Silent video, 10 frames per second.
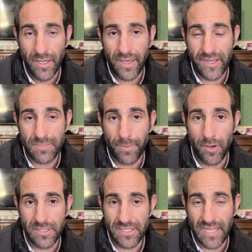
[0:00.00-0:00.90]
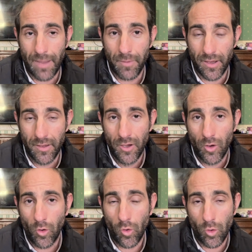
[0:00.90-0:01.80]
expose his stamina,
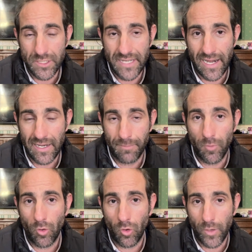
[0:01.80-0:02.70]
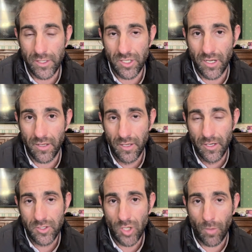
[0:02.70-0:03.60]
or settle him more, which
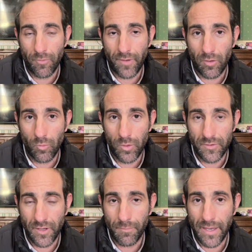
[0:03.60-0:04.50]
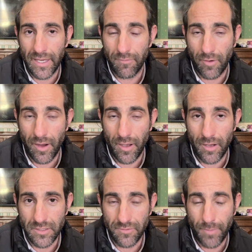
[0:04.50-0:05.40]
Tom felt would make it very
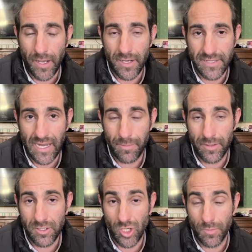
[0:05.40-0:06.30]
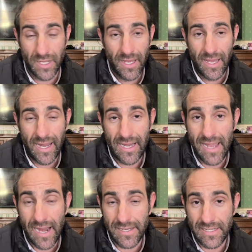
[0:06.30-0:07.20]
hard to pass Galopin Des Champs. In
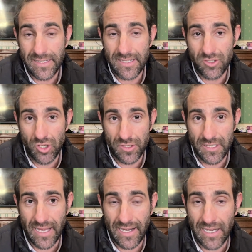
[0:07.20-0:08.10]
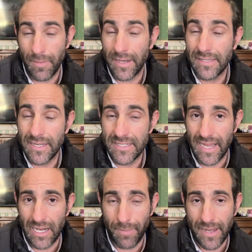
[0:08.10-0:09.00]
the end, he did choose to settle him, and he did
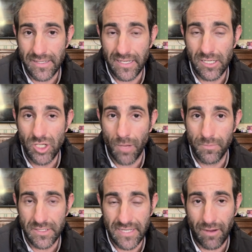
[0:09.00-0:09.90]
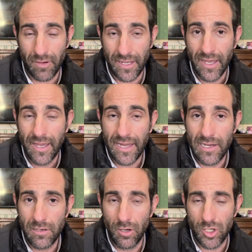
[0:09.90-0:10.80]
settle better. He jumped soundly. He
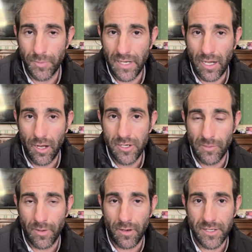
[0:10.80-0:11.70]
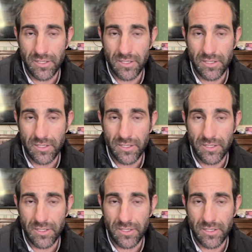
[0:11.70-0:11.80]
looked to be closing with